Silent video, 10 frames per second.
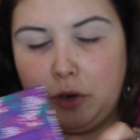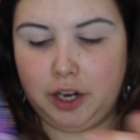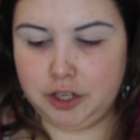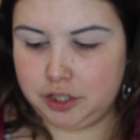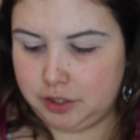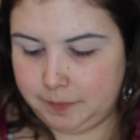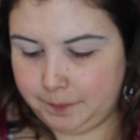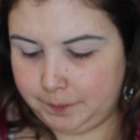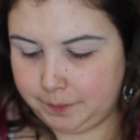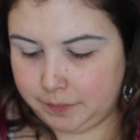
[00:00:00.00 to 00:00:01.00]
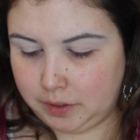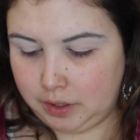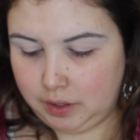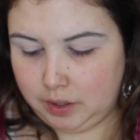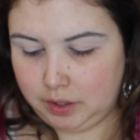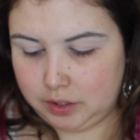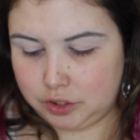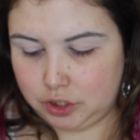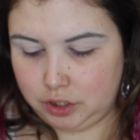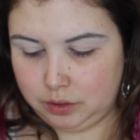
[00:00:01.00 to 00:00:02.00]
brush
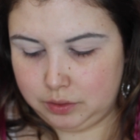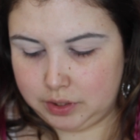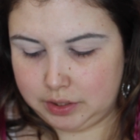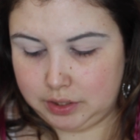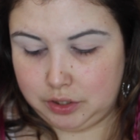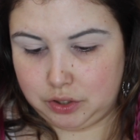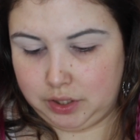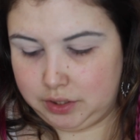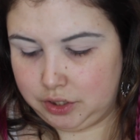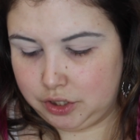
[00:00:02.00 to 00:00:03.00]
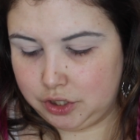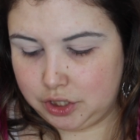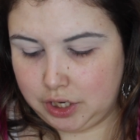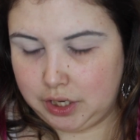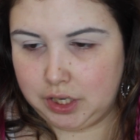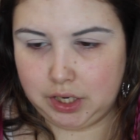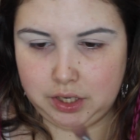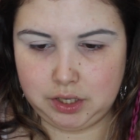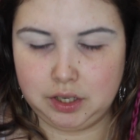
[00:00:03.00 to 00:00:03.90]
to use as a transition shade.